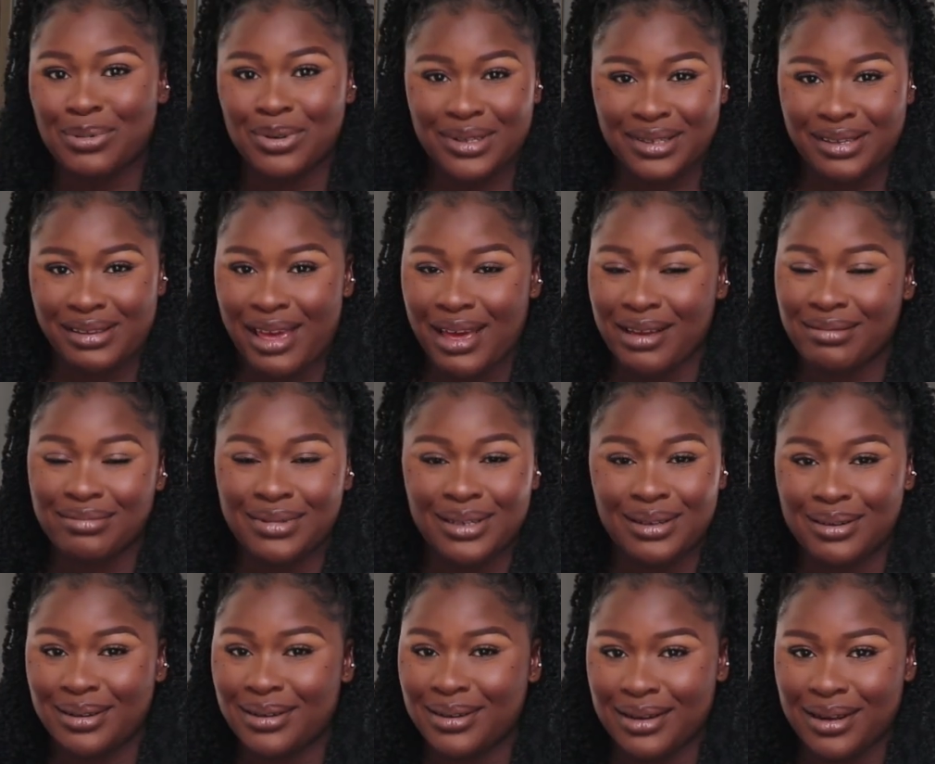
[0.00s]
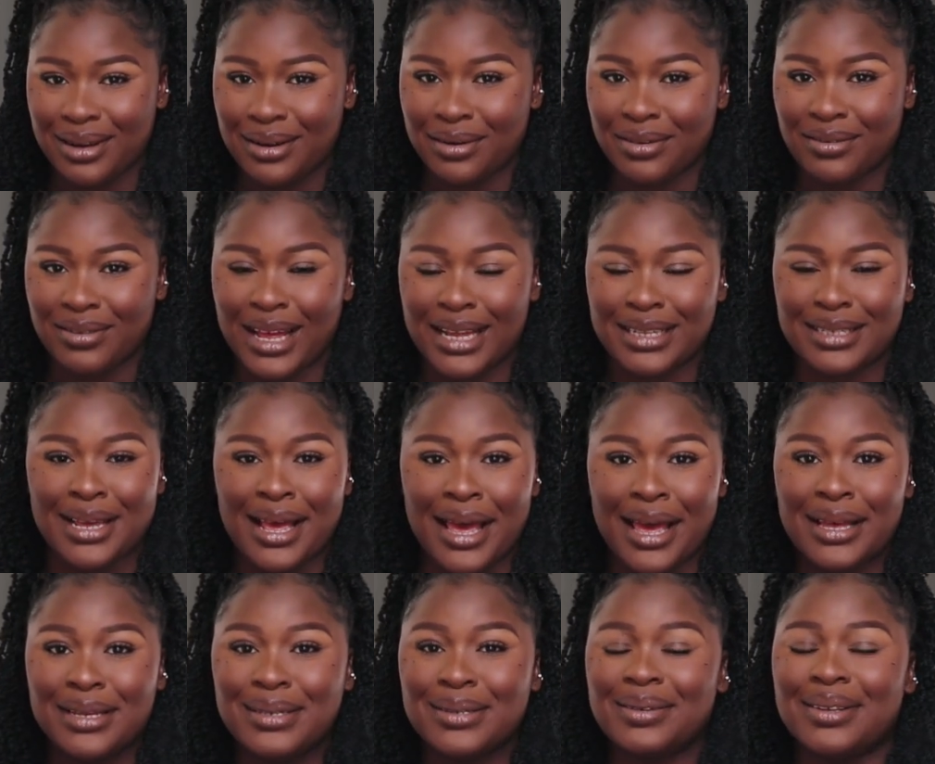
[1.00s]
But here you don't need any of that.
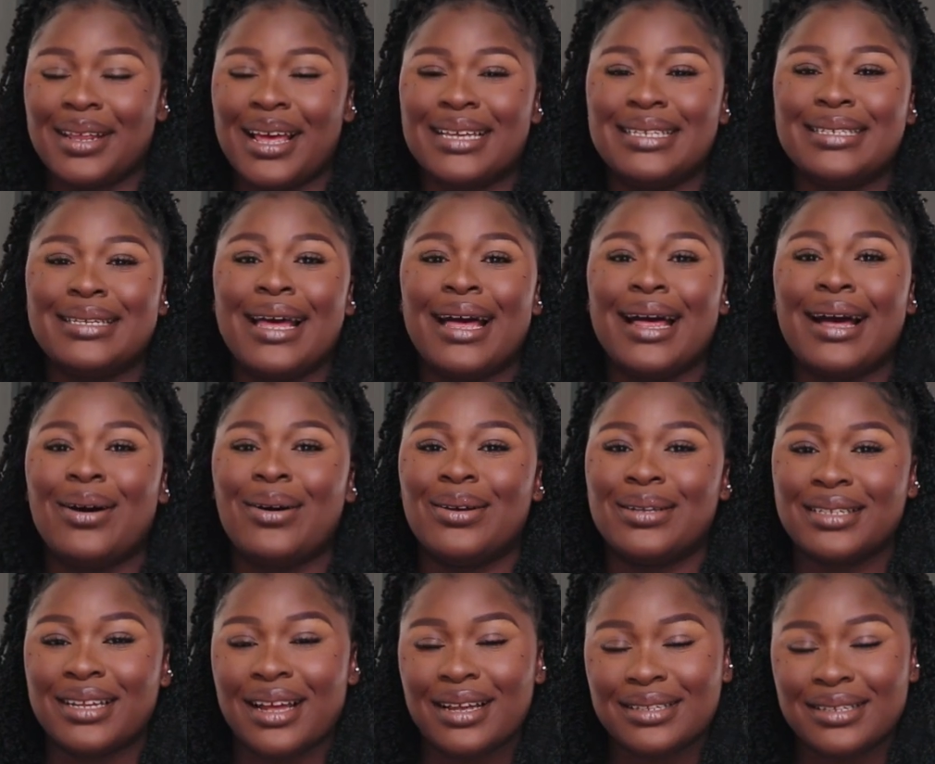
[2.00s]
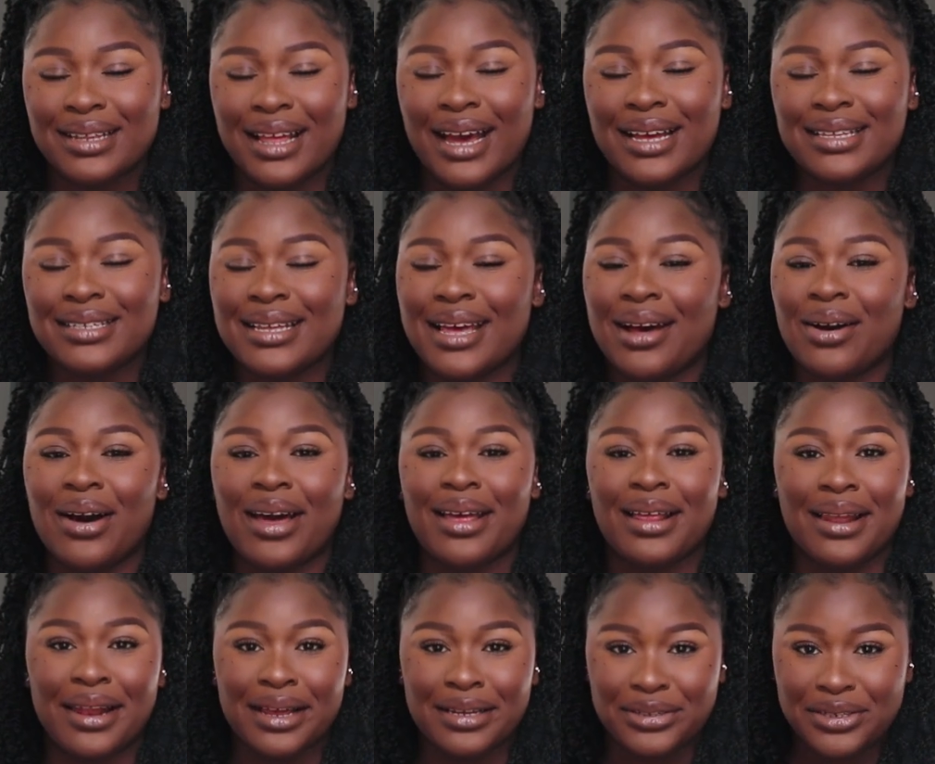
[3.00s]
So there's constant lights,
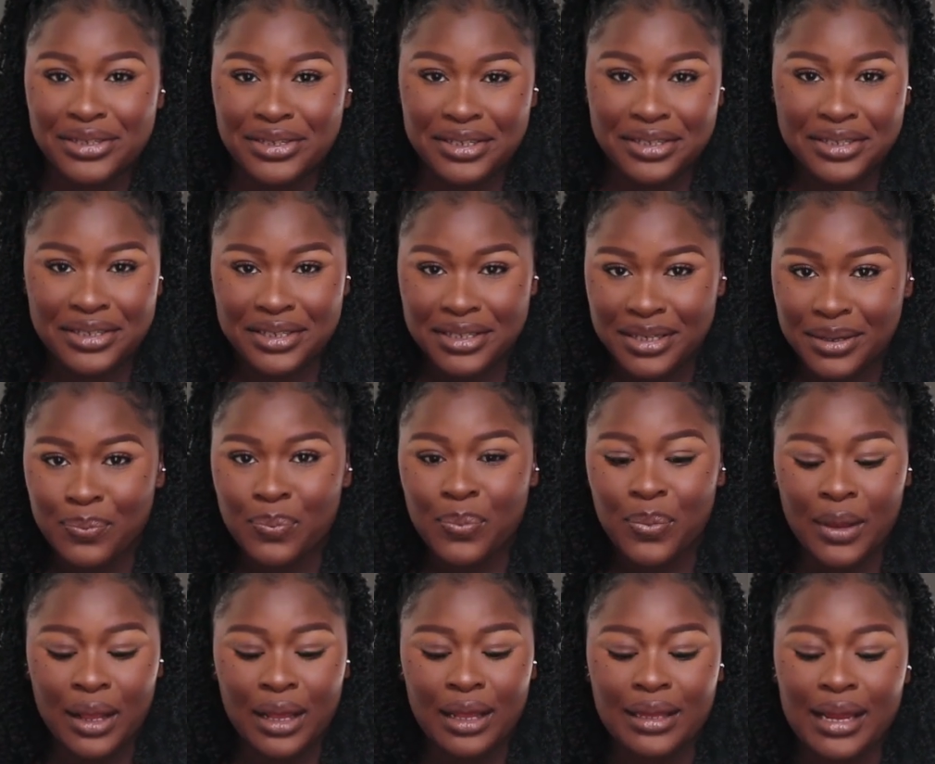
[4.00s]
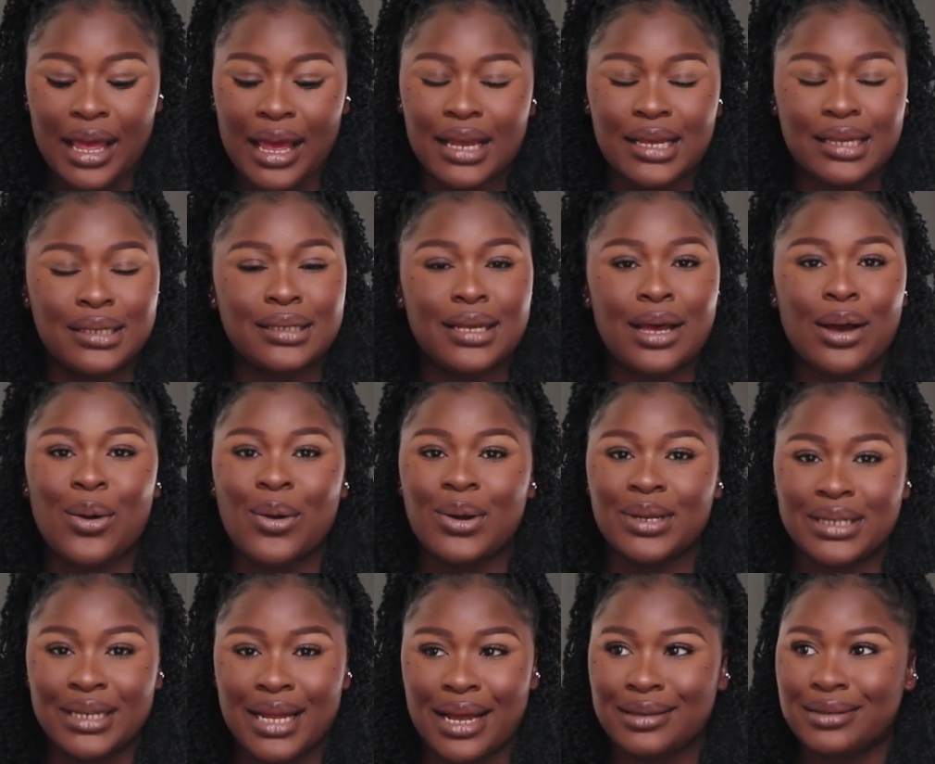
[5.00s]
electricity, there is
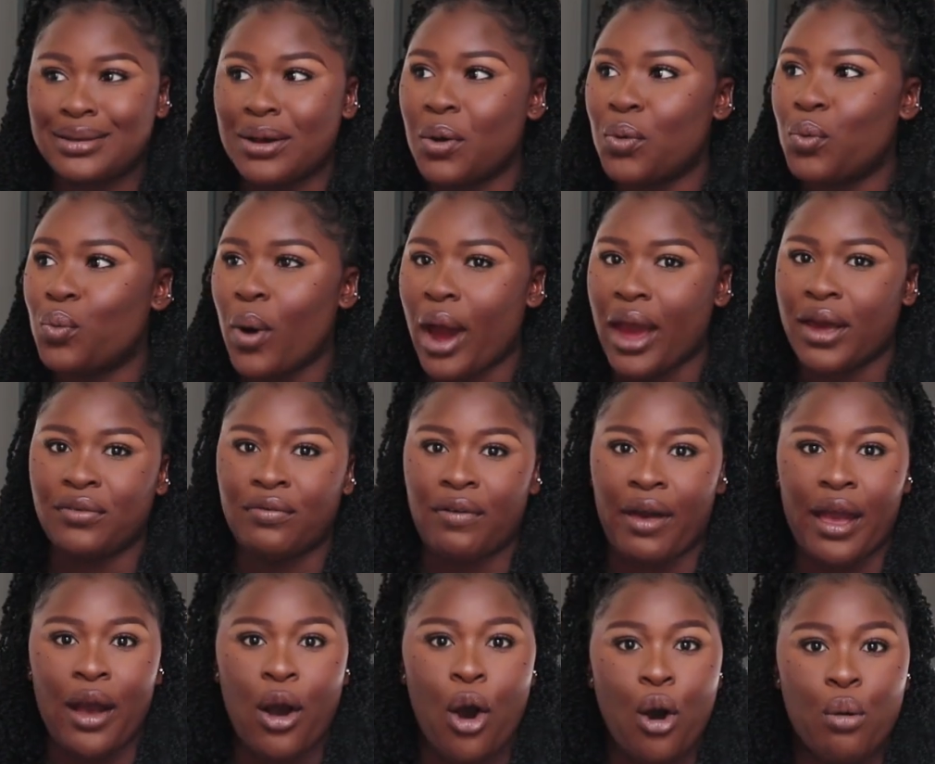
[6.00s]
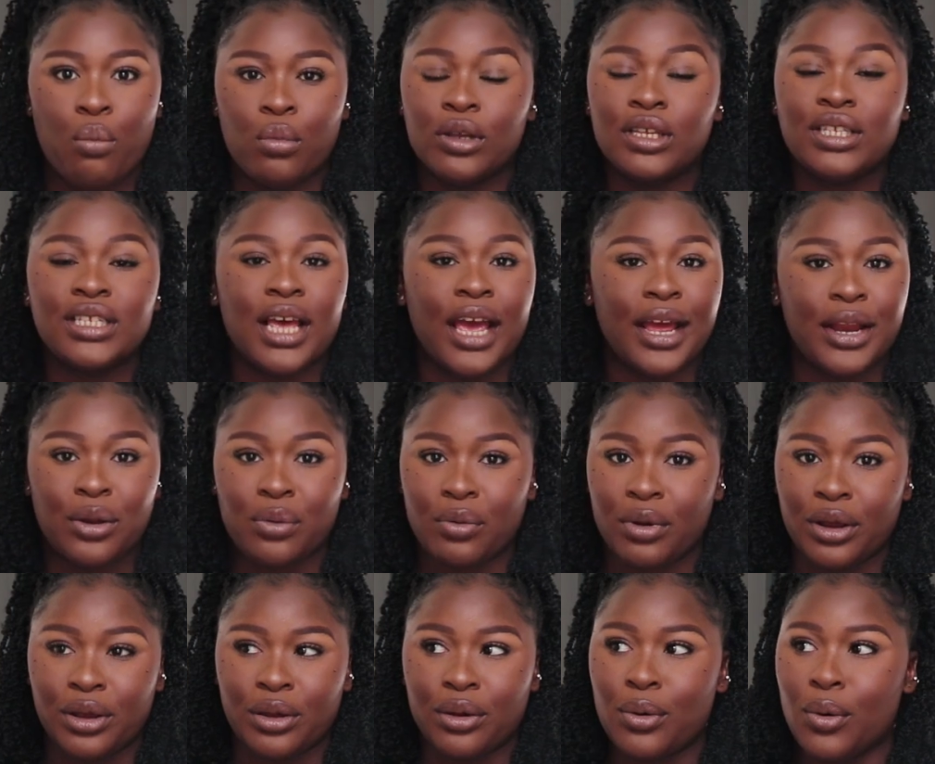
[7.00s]
constant Wi-Fi almost
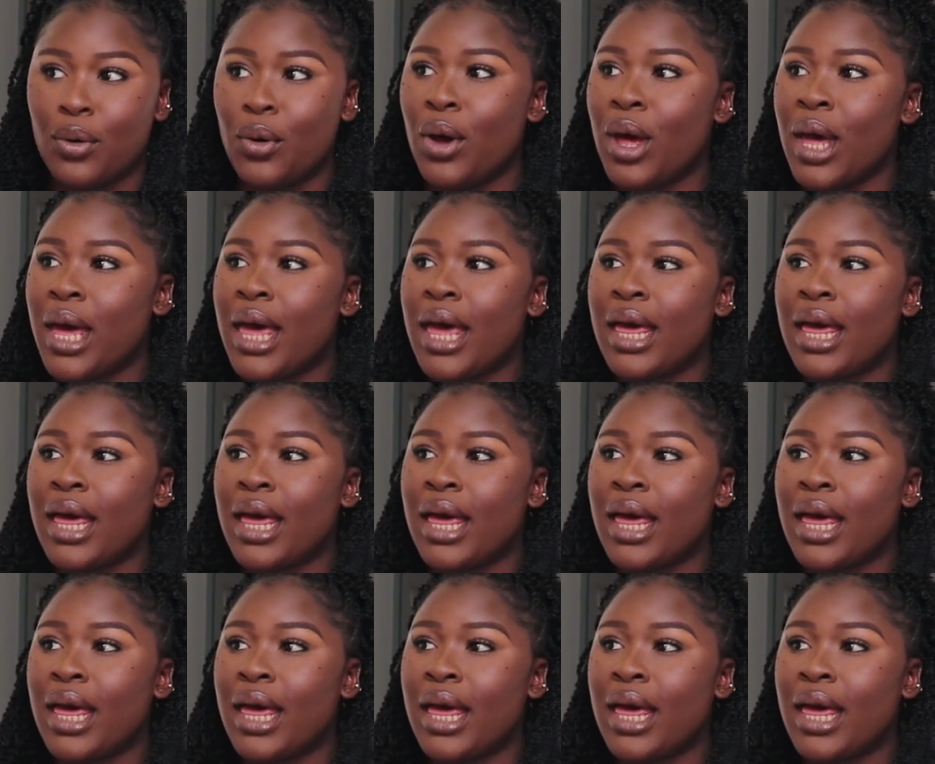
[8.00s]
anywhere you go.